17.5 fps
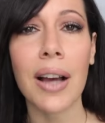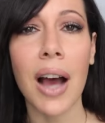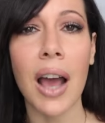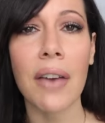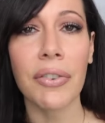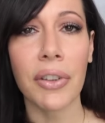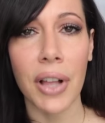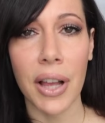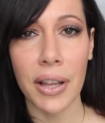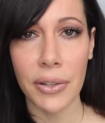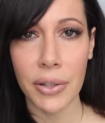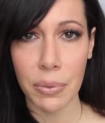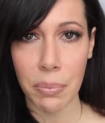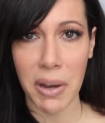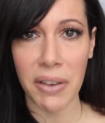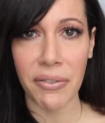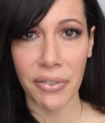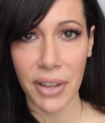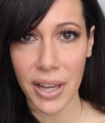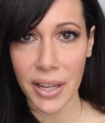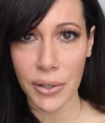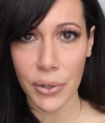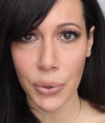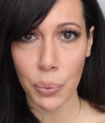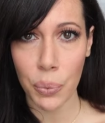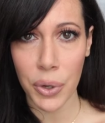I've cleansed my
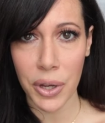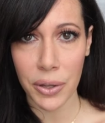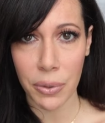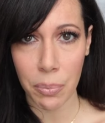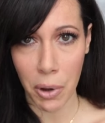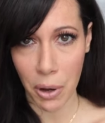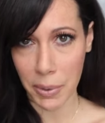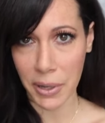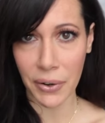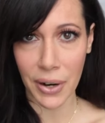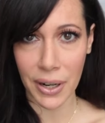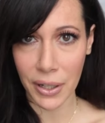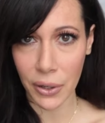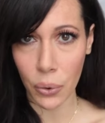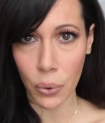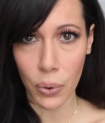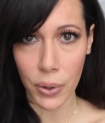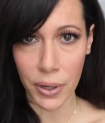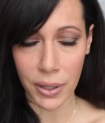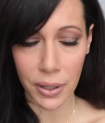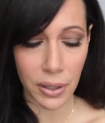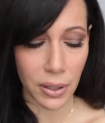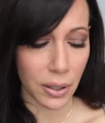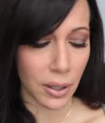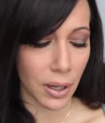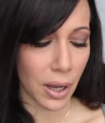face with pomegranate
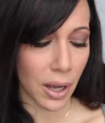oil,